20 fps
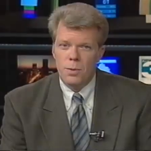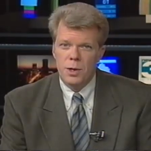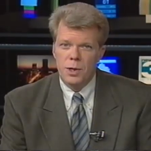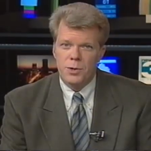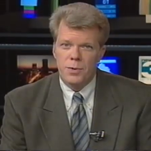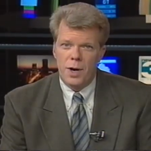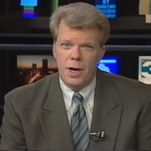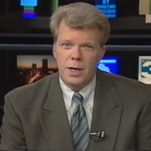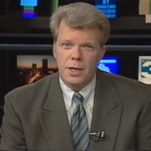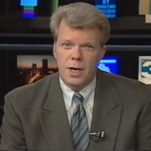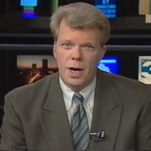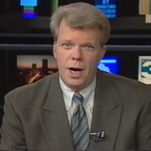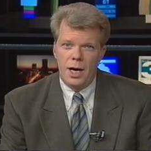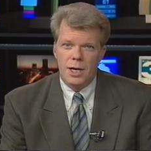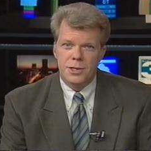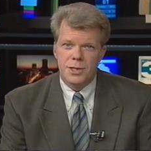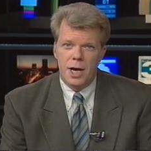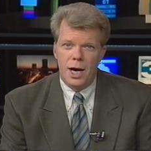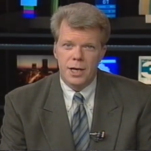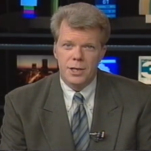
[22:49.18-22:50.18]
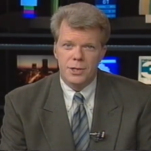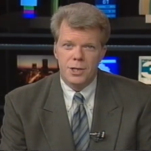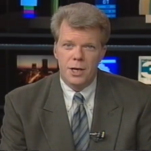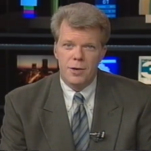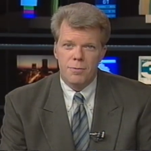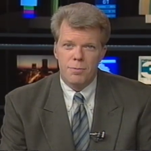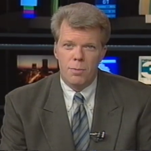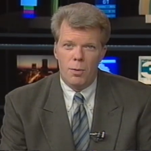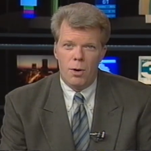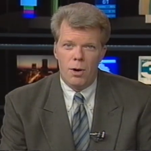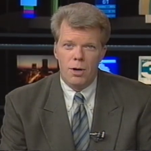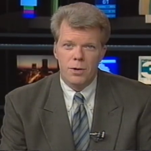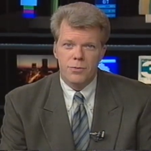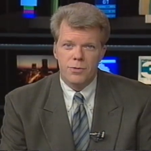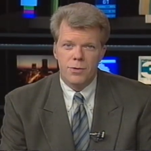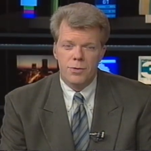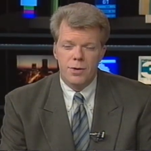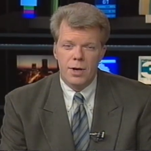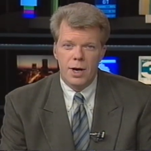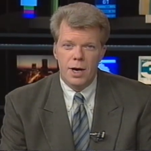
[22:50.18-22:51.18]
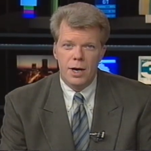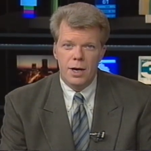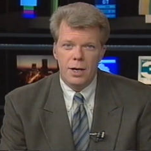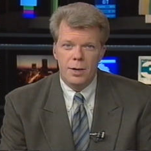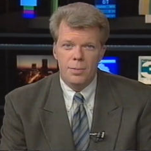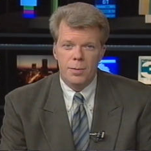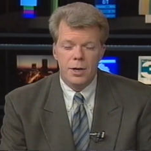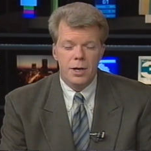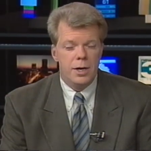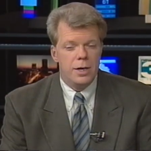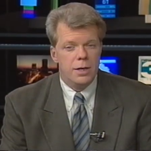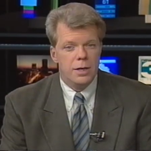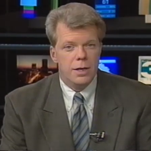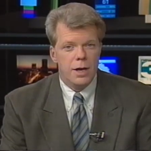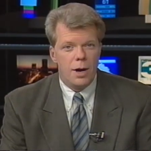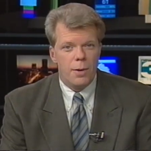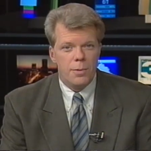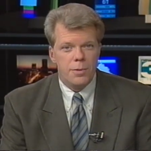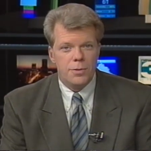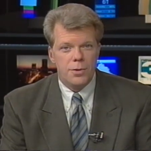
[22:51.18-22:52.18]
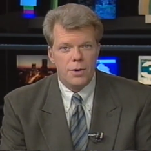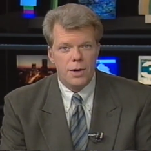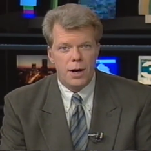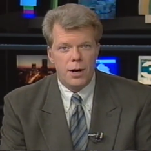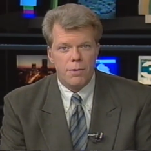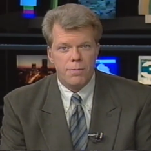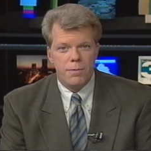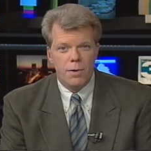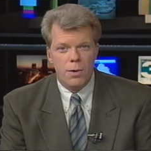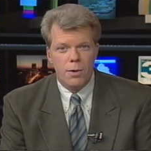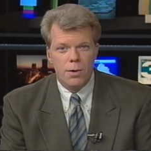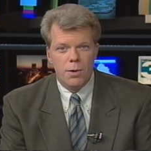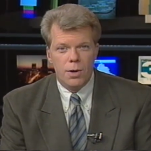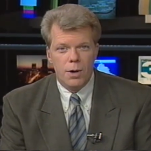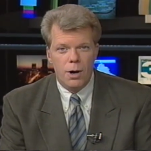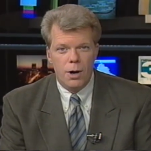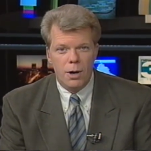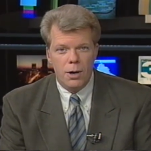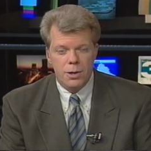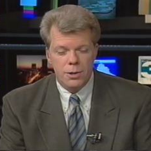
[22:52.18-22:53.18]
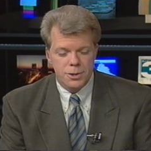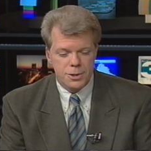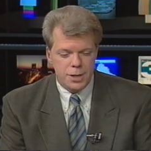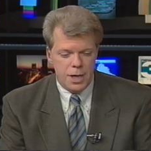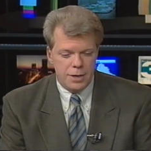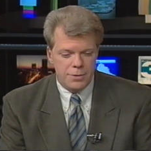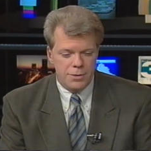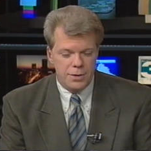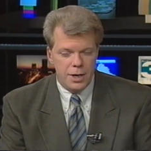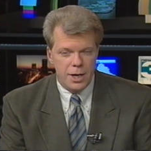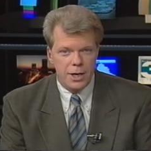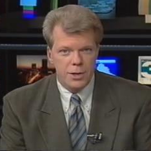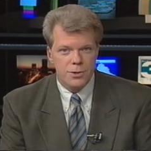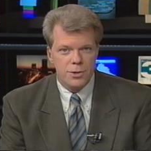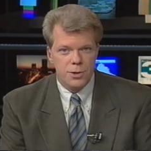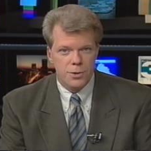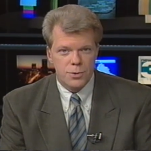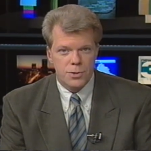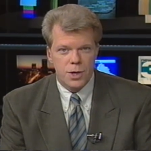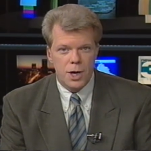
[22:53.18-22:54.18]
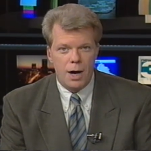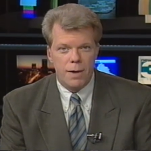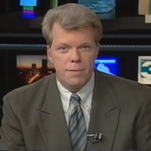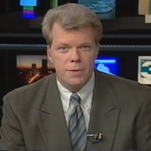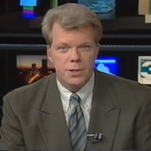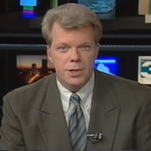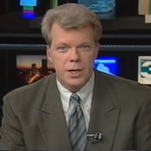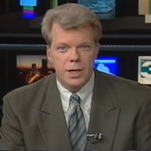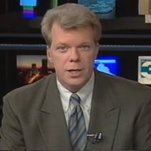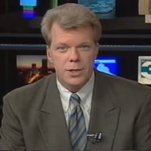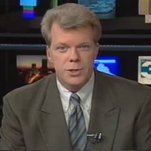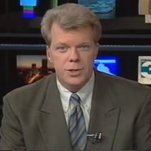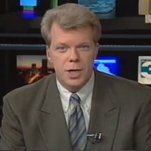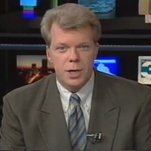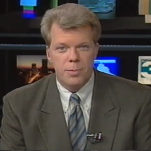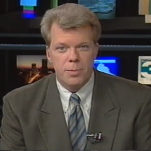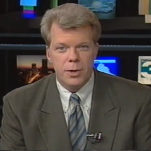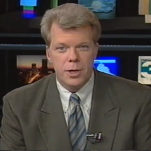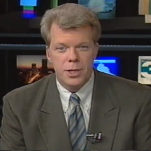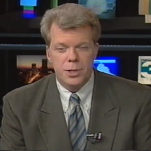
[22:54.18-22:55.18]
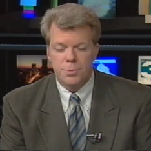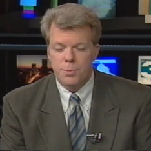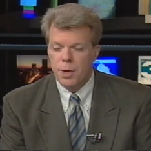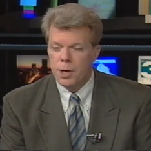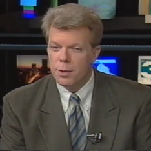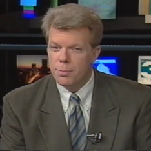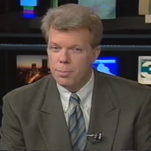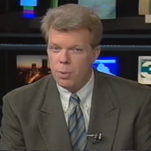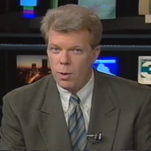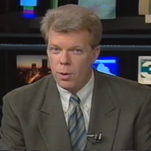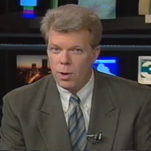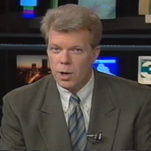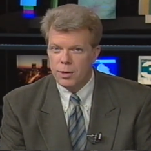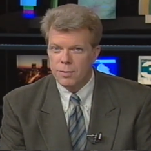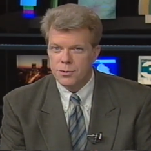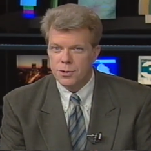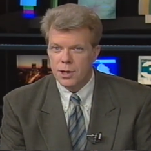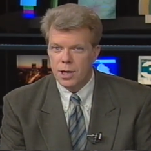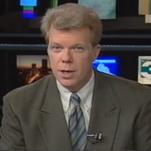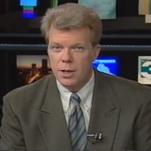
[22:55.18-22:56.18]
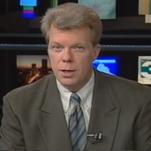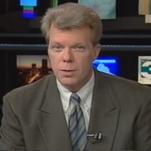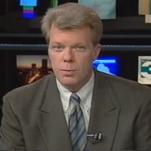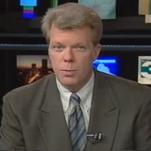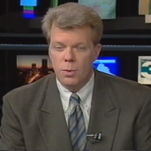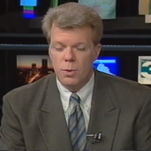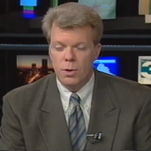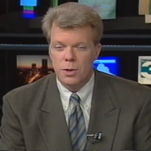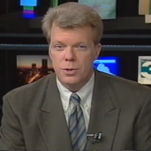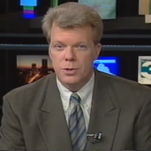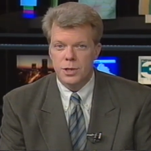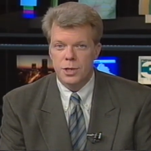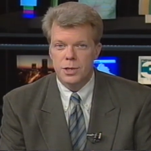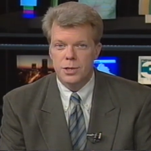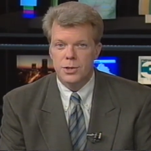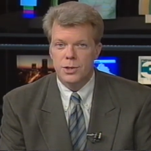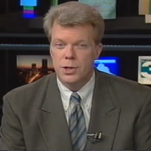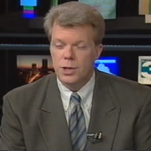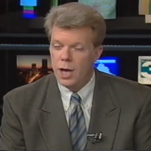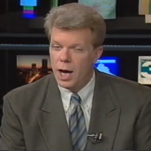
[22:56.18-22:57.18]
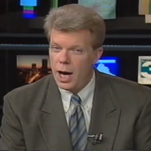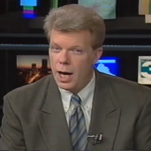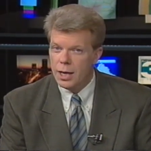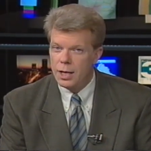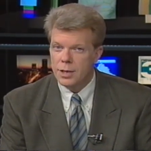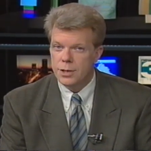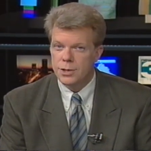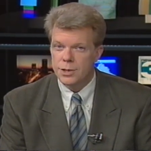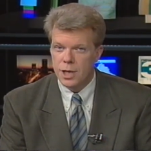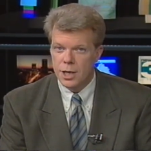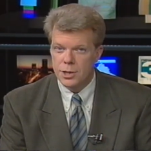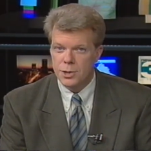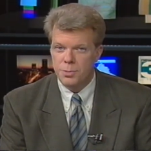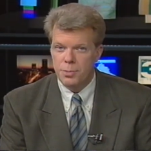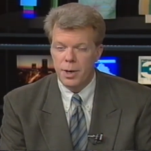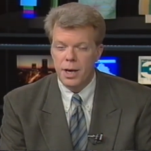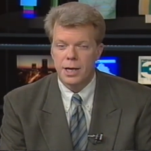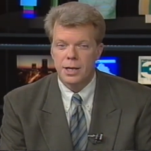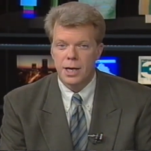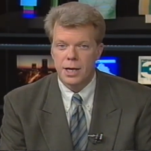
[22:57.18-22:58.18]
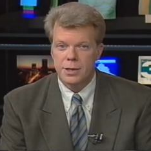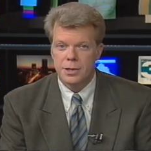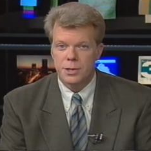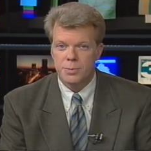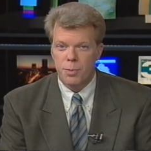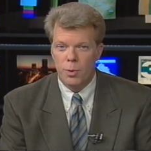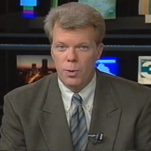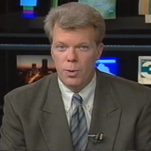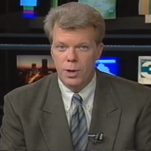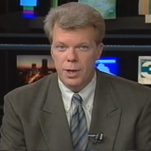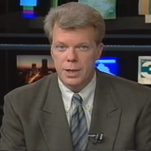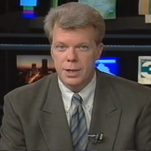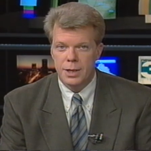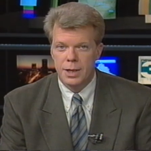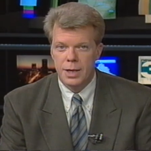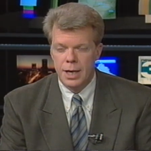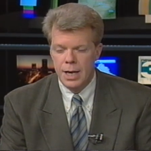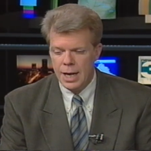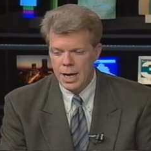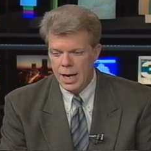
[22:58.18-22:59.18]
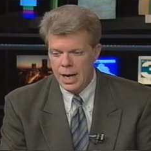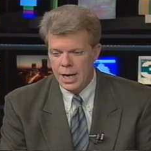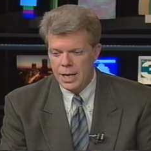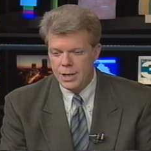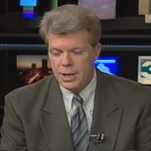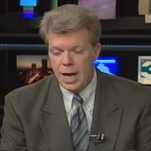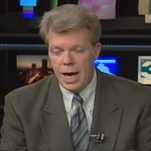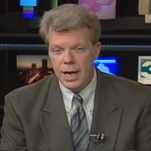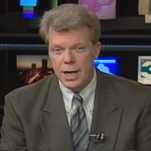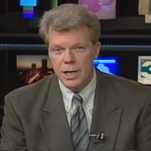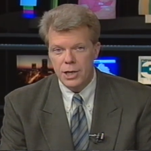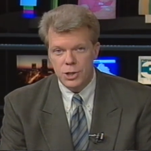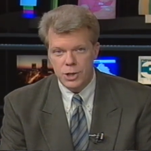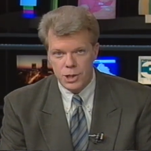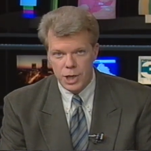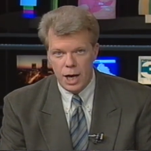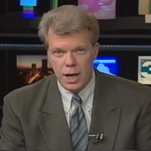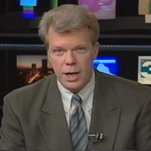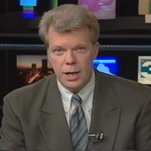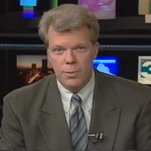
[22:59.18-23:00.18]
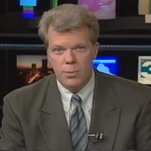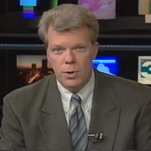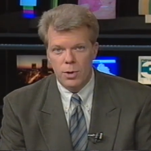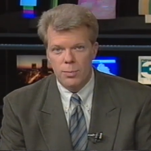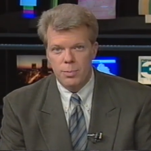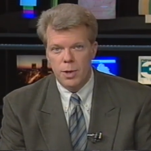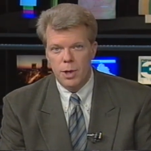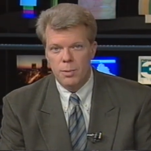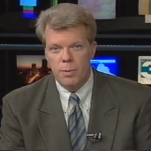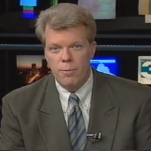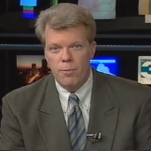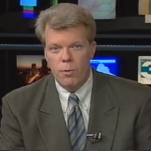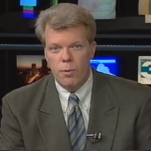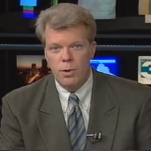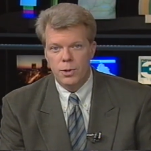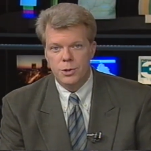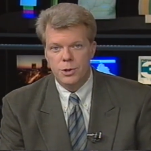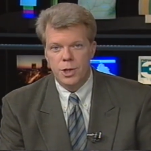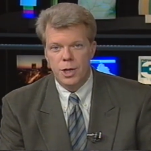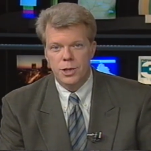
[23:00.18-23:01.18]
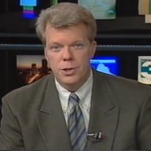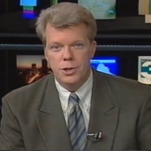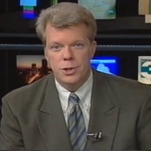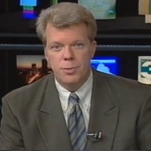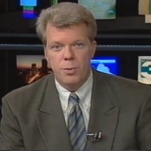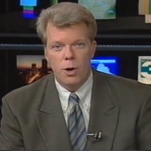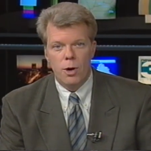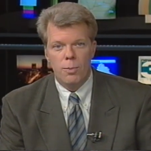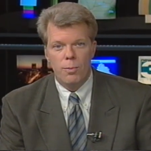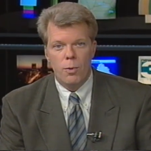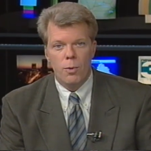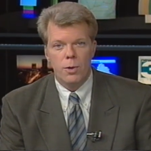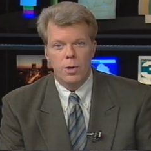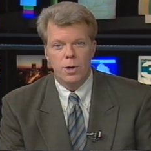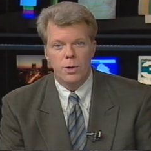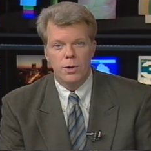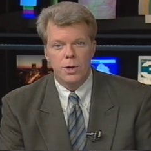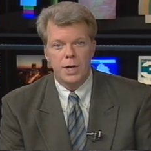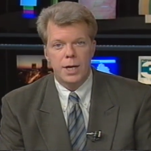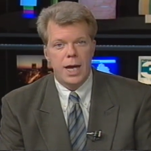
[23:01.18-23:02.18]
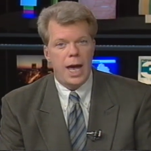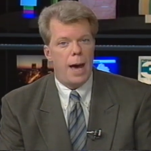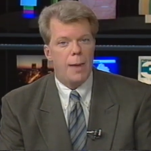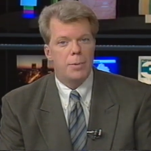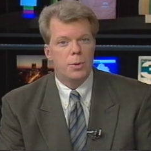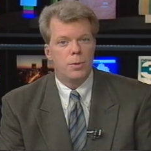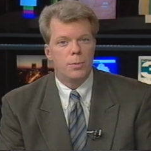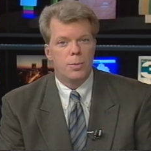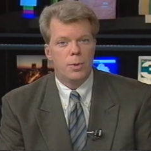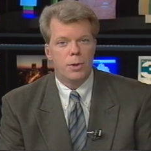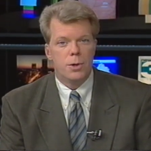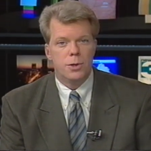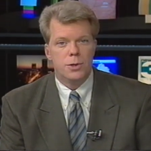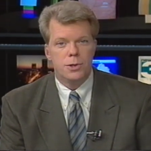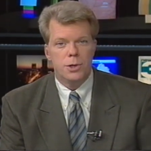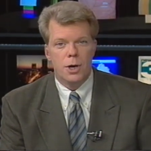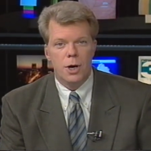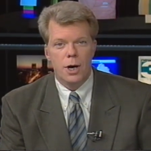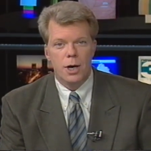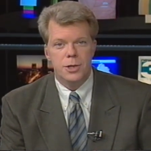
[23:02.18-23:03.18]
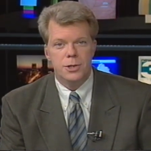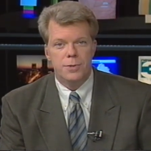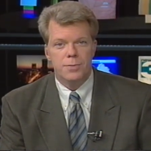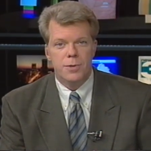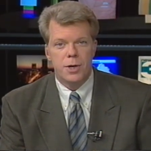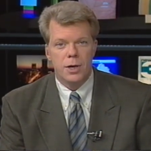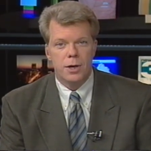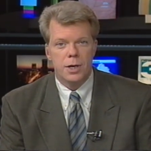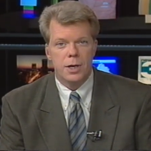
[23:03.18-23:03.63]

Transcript: We tried to contact Jeff Morris today, but he did not return our phone calls. At today's news conference, again, state police made a point of saying that Morris is not a suspect at this point. Danny Shelley will appear before a judge tomorrow morning on a capital murder charge of